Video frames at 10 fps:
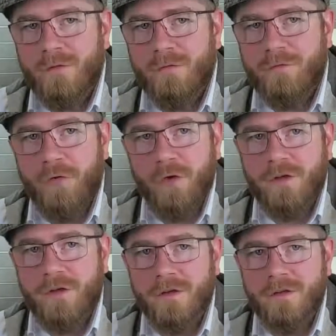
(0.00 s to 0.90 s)

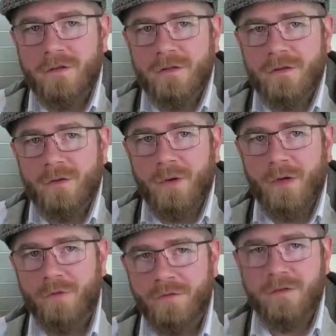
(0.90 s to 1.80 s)
vodka quite
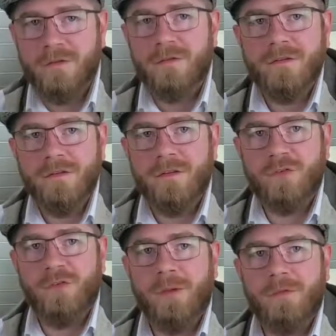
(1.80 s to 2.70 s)
often
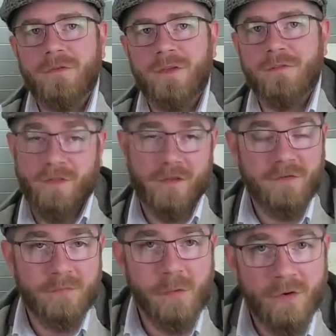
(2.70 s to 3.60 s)
describes itself, I think
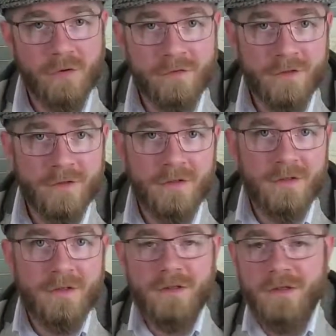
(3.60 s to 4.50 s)
it's Smirnoff,
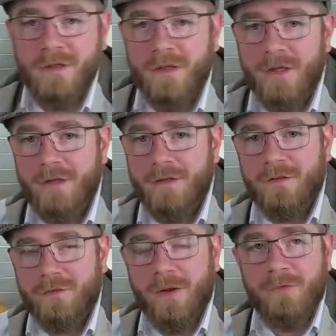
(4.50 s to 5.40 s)
uh,
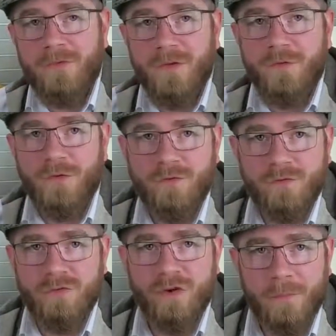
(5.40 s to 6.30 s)
describes itself as
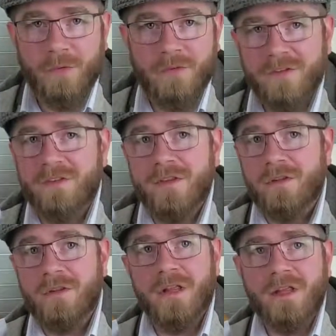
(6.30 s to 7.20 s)
triple
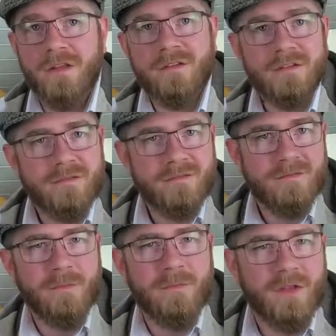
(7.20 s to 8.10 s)
distilled, like it's
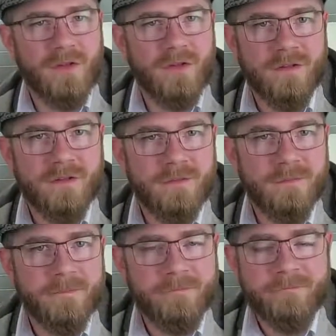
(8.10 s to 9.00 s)
something good.
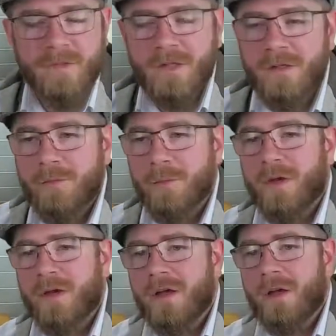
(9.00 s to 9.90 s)

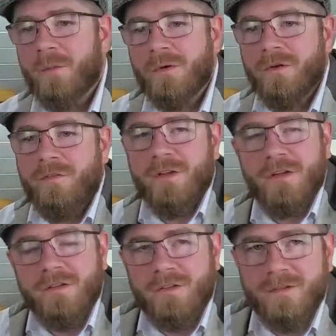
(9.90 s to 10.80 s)
But I wonder if it
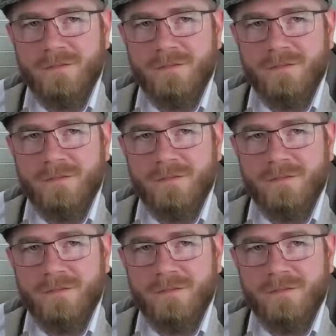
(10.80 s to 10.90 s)
is.